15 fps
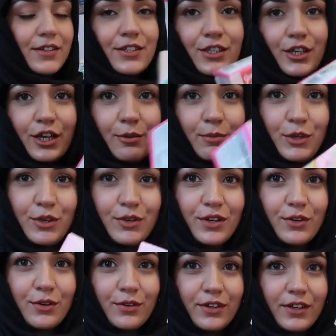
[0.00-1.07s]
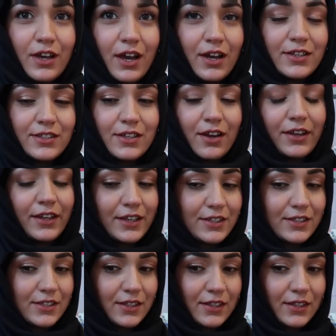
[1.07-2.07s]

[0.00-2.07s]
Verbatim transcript: some unicorn ice lollies.